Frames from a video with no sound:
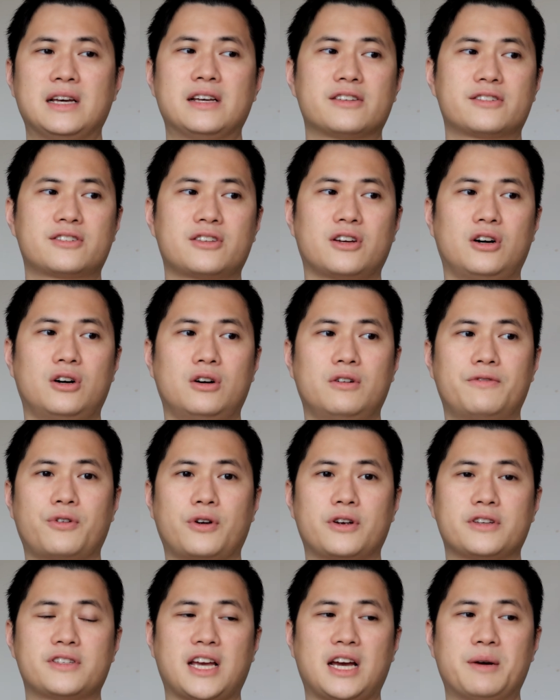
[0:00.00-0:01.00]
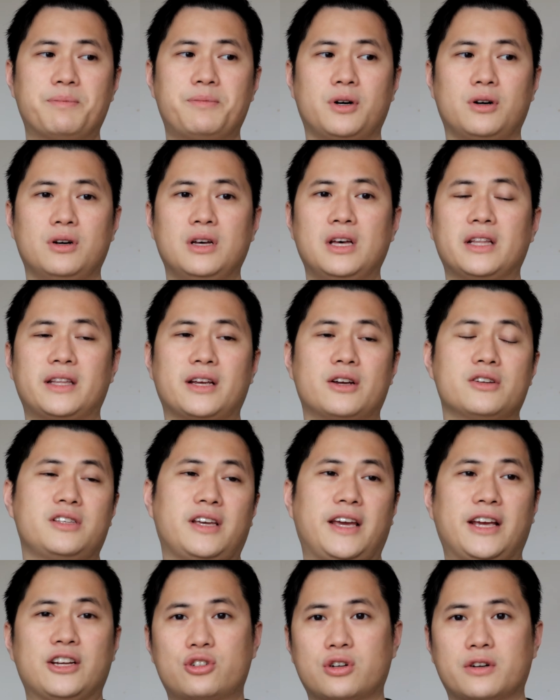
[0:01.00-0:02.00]
So for example, there's
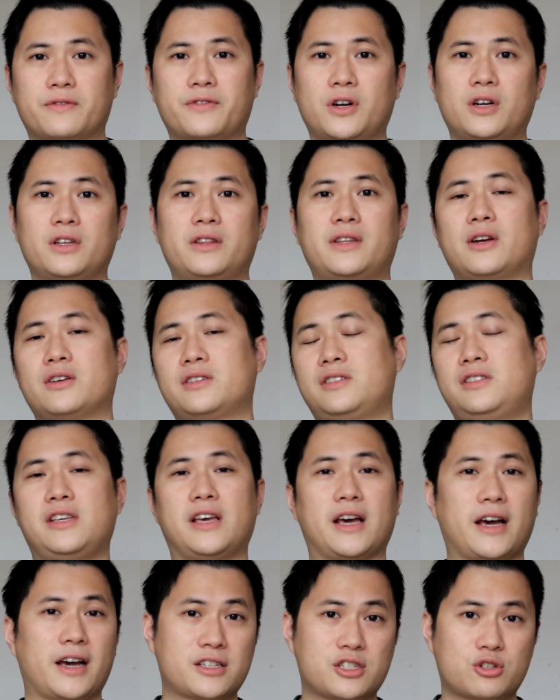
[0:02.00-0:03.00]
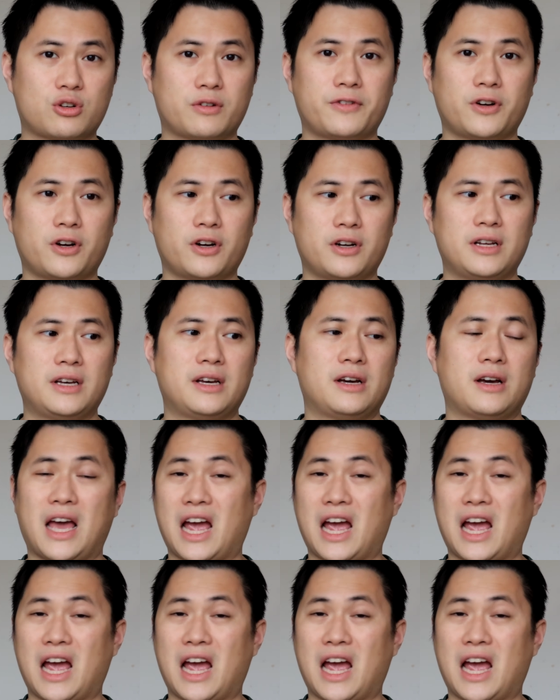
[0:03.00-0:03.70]
the introvert, there's the extrovert.